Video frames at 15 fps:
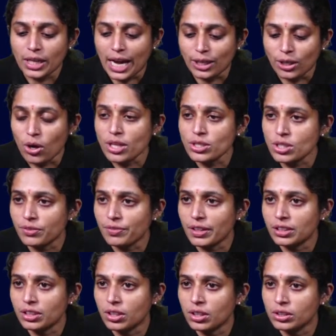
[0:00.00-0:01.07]
the annoyance
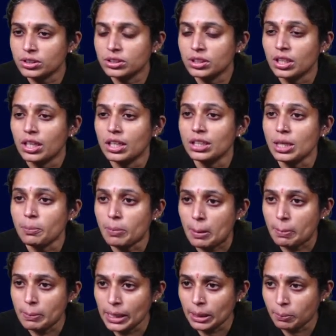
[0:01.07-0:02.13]
of others in a
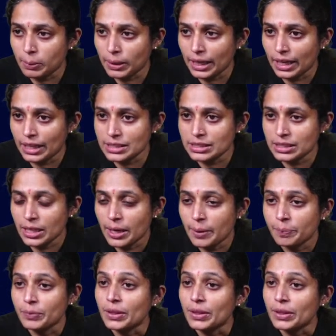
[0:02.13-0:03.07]
public place